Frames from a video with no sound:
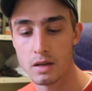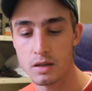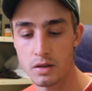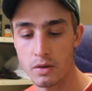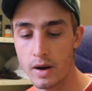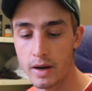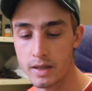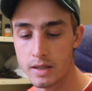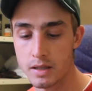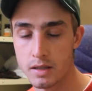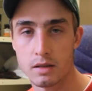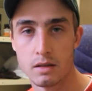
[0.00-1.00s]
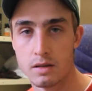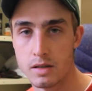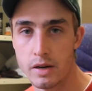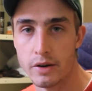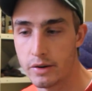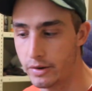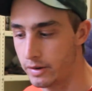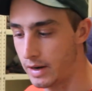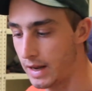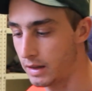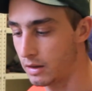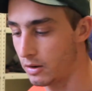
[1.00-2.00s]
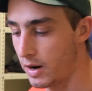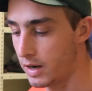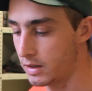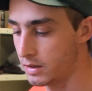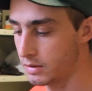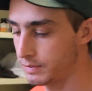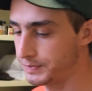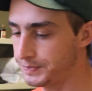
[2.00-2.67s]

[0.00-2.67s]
so I can just zero it at the range.